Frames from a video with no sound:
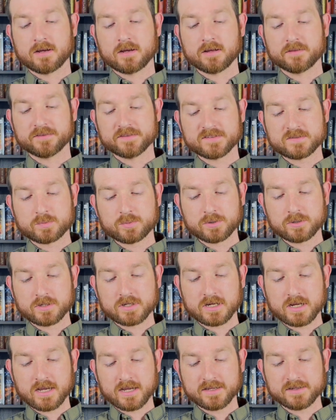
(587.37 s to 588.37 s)
This
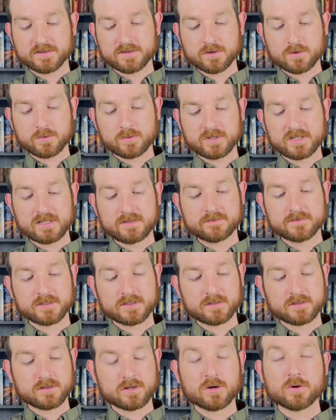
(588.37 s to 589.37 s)
book, I don't
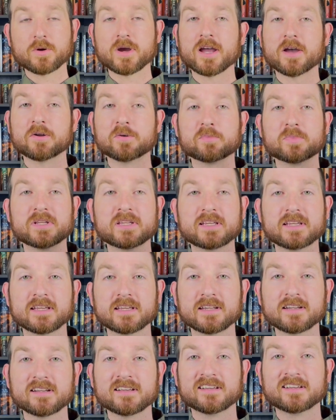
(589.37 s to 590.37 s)
even know how to
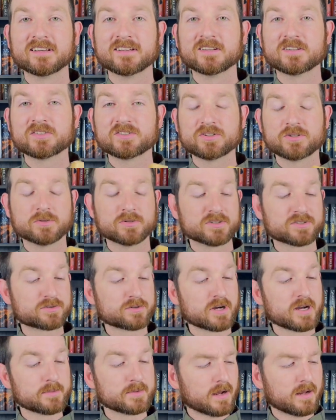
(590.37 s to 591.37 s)
begin to
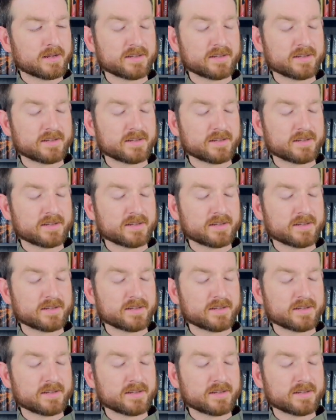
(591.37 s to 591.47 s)
describe it.